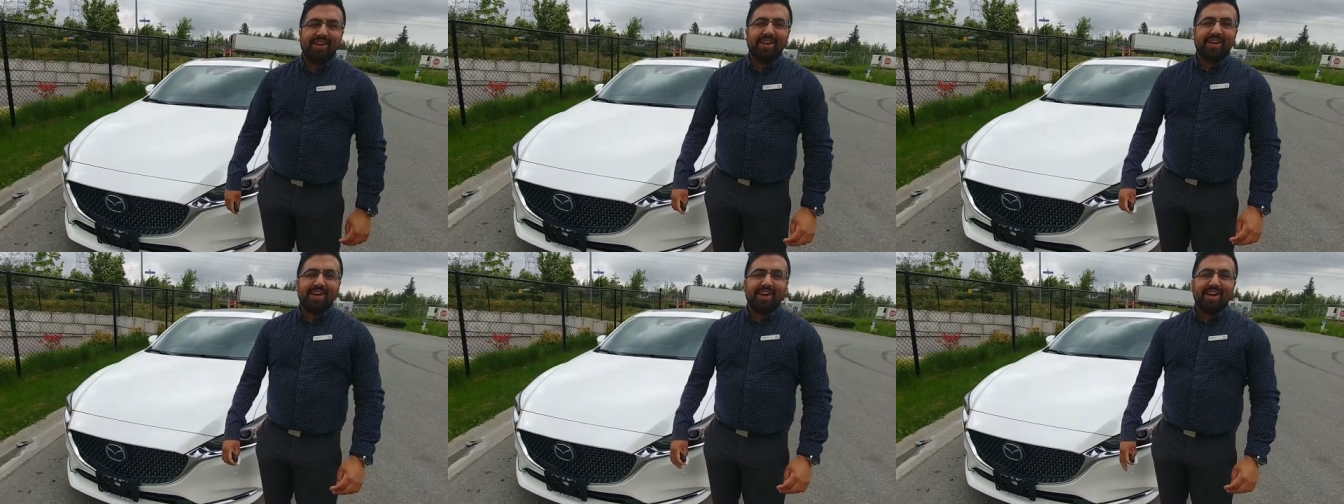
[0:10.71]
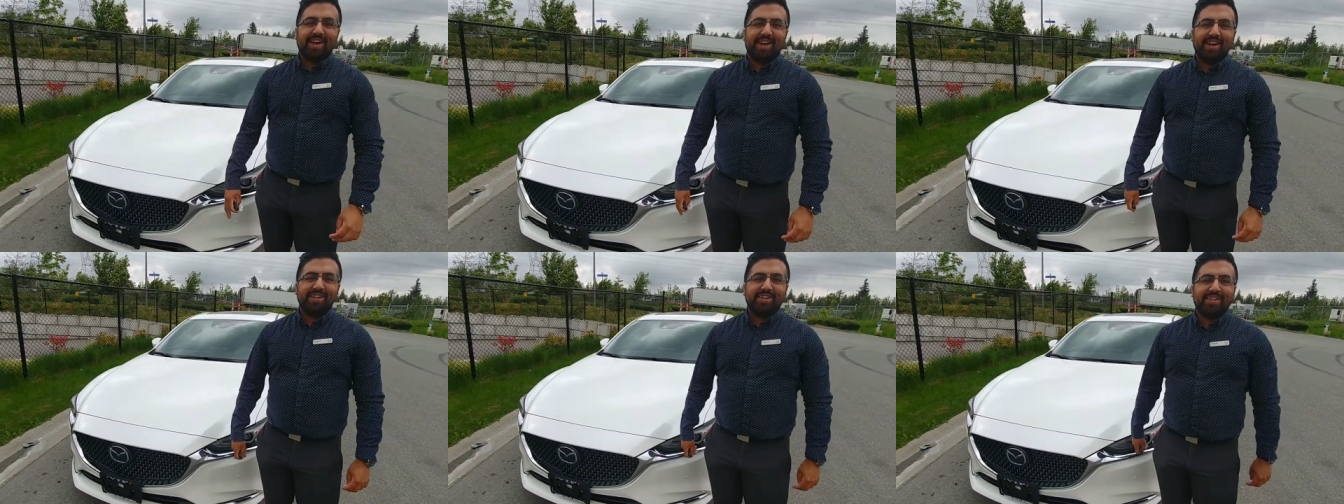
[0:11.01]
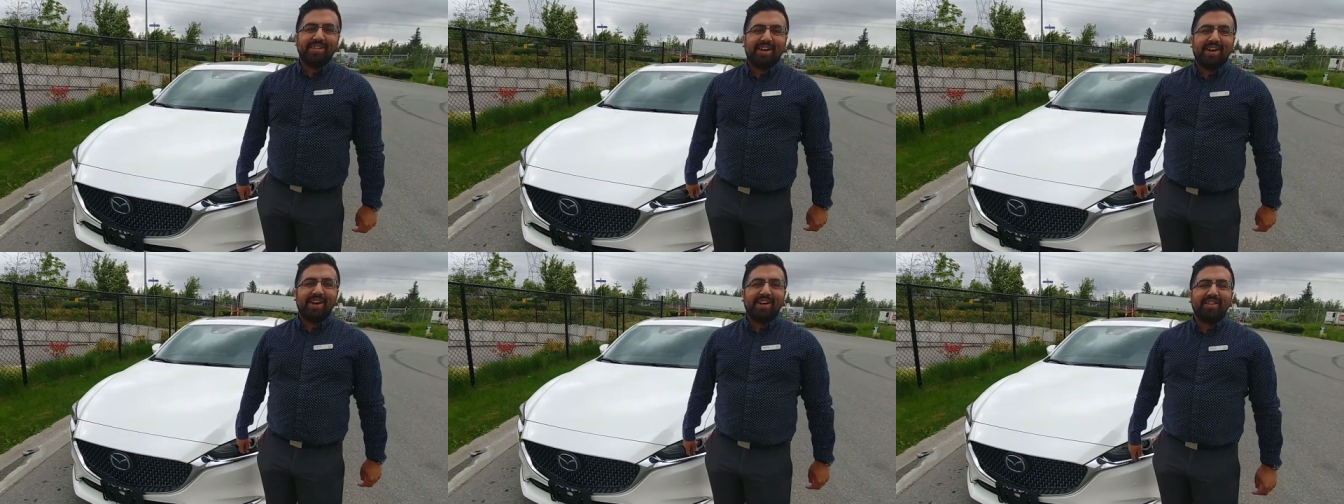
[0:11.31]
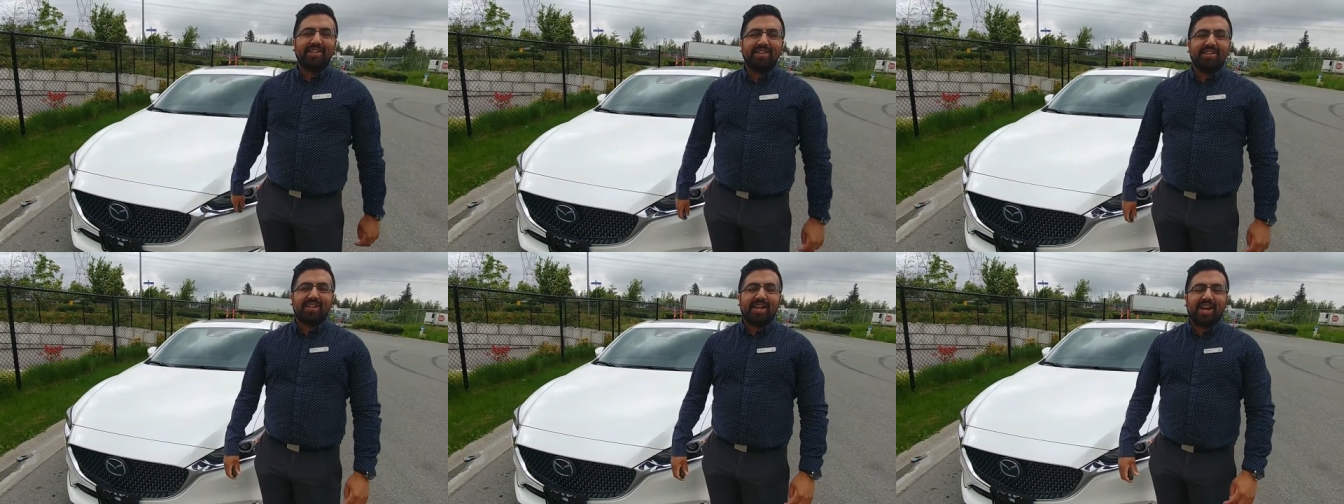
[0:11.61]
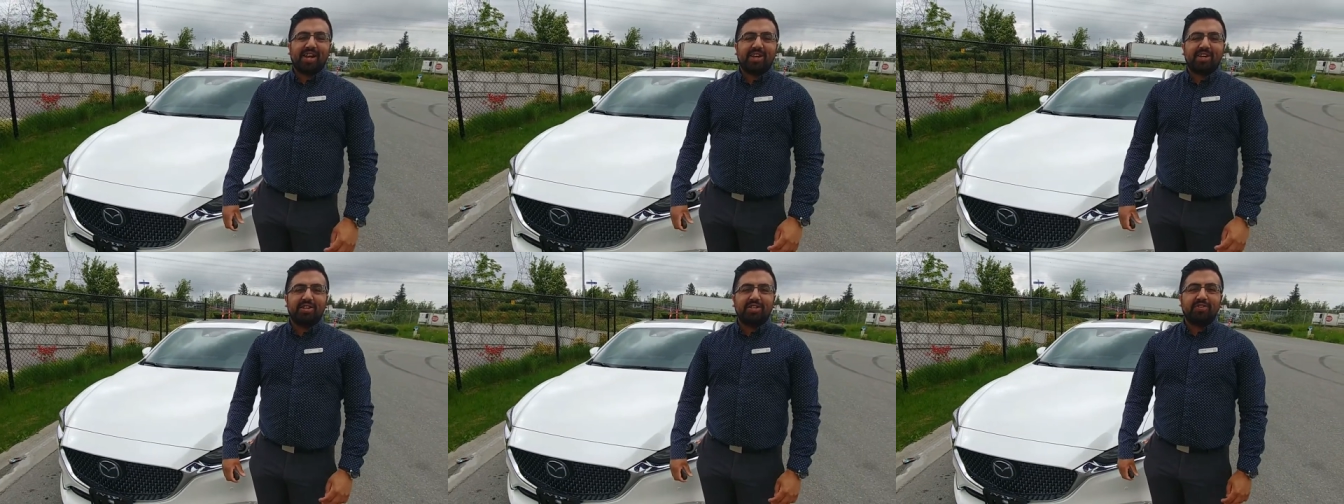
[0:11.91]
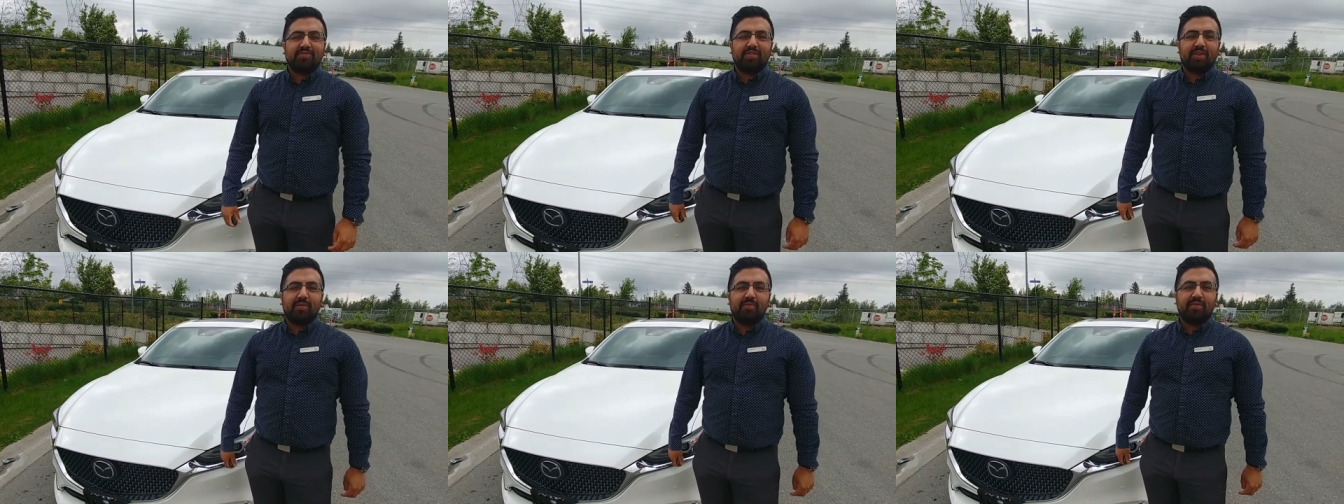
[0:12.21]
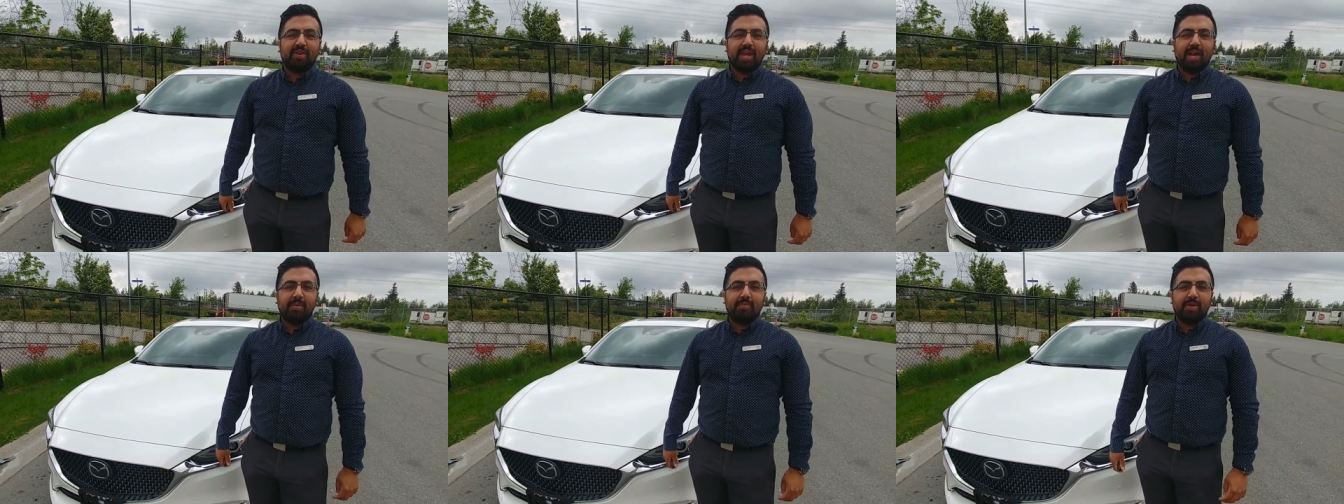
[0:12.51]
Hey guys, uh, this is Ankush from
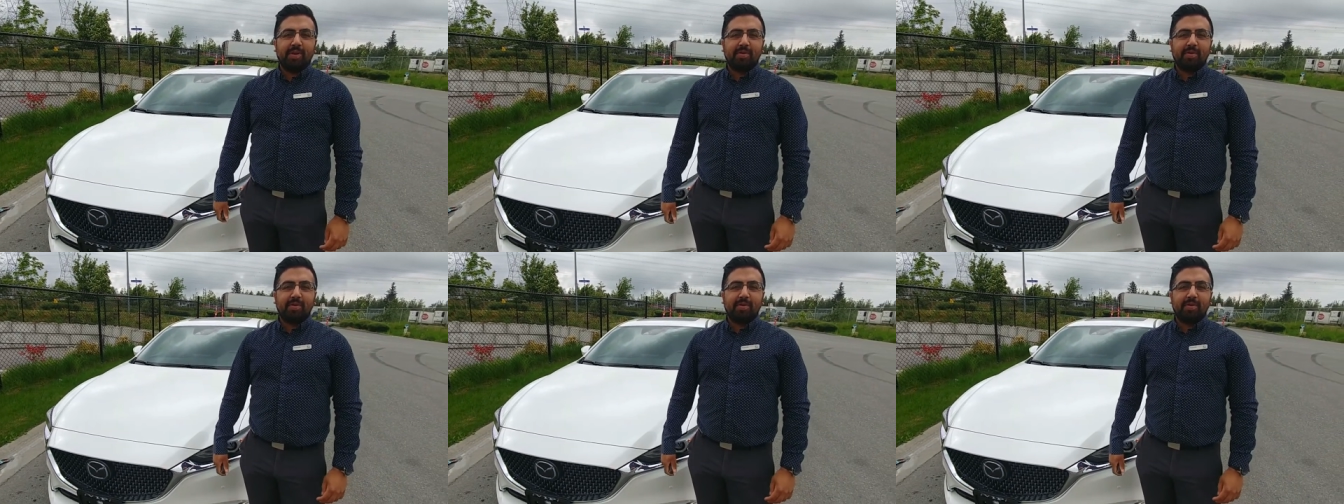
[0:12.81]
VIP